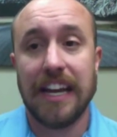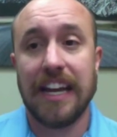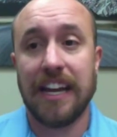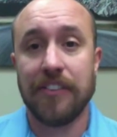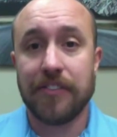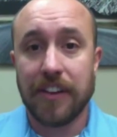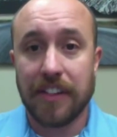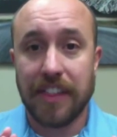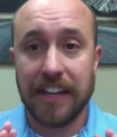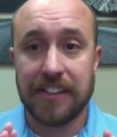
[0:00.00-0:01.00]
If
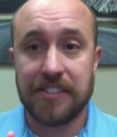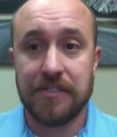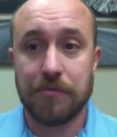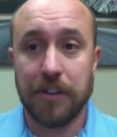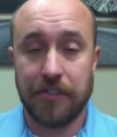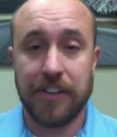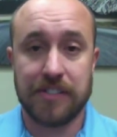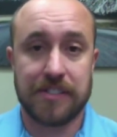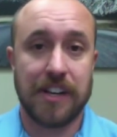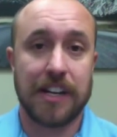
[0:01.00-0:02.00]
they refuse
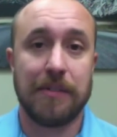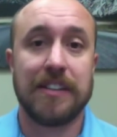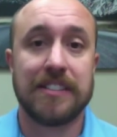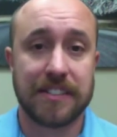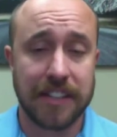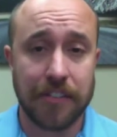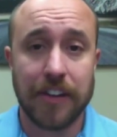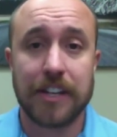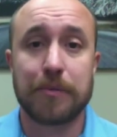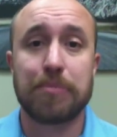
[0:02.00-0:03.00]
to talk about this stuff,
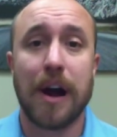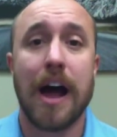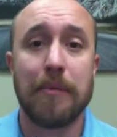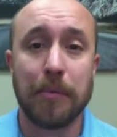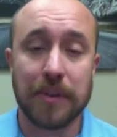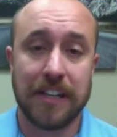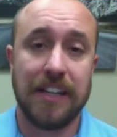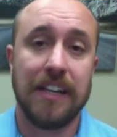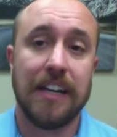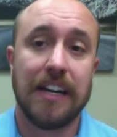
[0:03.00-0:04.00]
you're
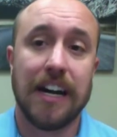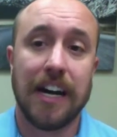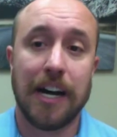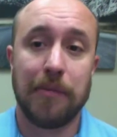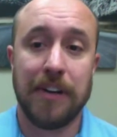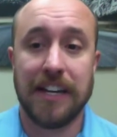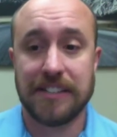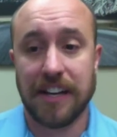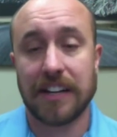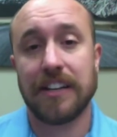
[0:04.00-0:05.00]
probably um, not
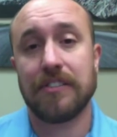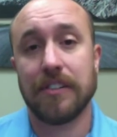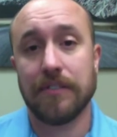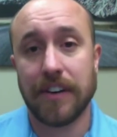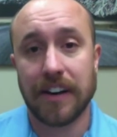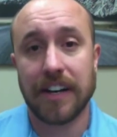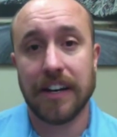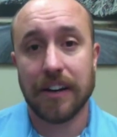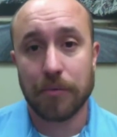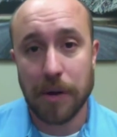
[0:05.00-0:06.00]
talking to a very
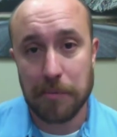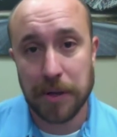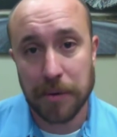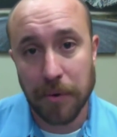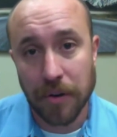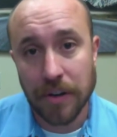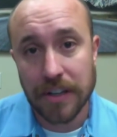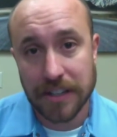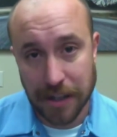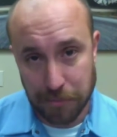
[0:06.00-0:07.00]
reputable
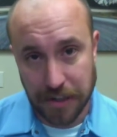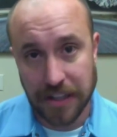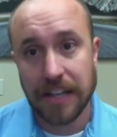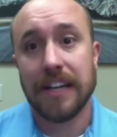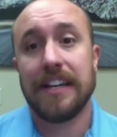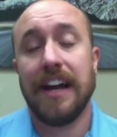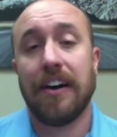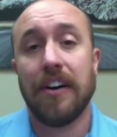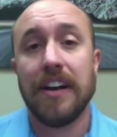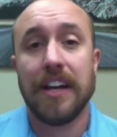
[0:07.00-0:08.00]
company.
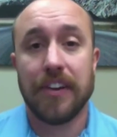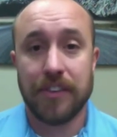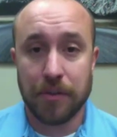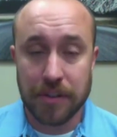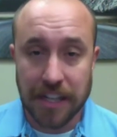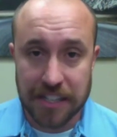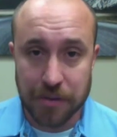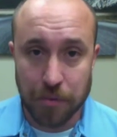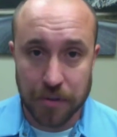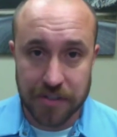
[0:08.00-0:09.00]
Now, if you would like to
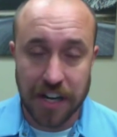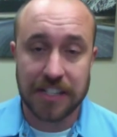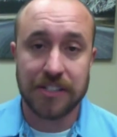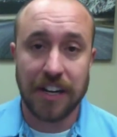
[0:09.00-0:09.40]
work, talk to